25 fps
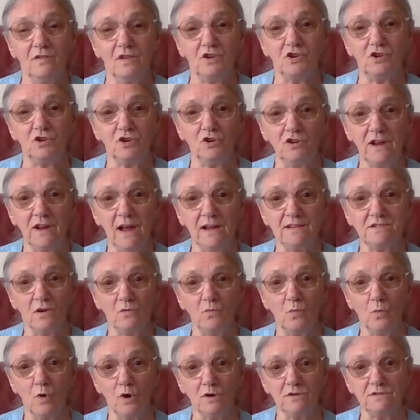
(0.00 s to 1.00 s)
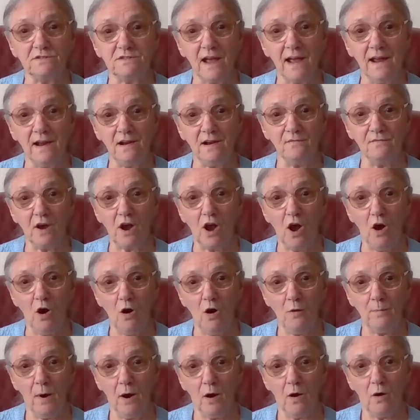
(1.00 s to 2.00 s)
the shutters on one side of the
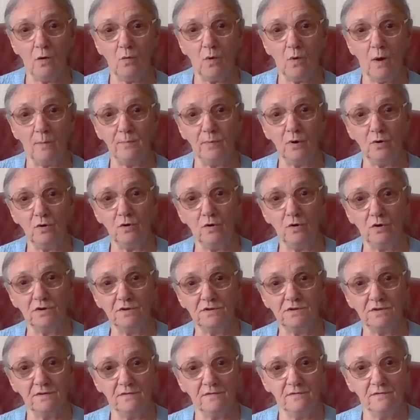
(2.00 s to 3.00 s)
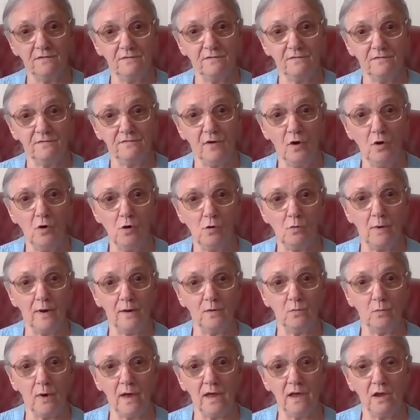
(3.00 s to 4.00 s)
car park were pulled
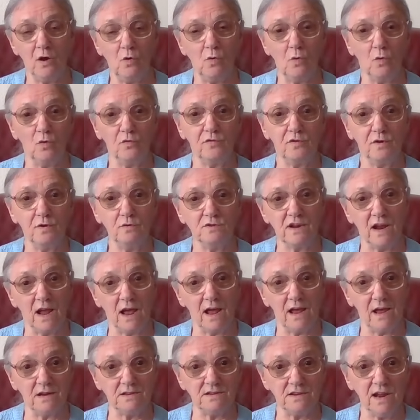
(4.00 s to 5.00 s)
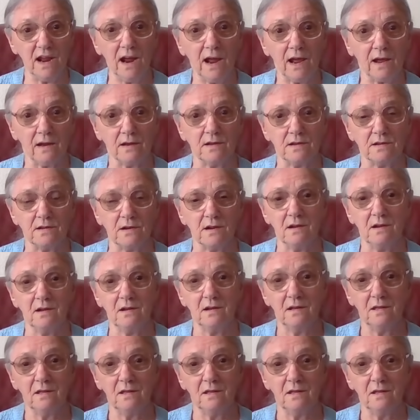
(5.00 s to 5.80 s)
forward where you go through to get your ticket.